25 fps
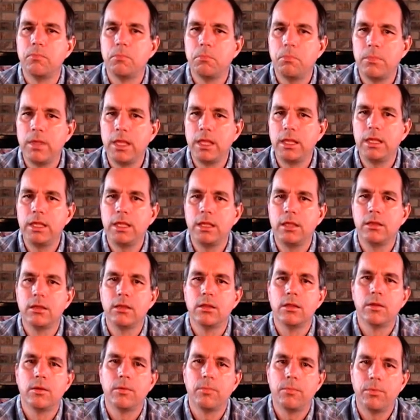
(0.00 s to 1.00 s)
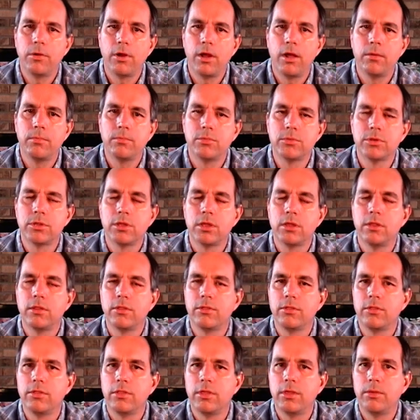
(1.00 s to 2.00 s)
many problems
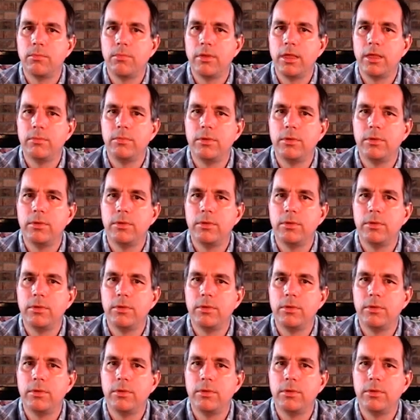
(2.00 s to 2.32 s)
that may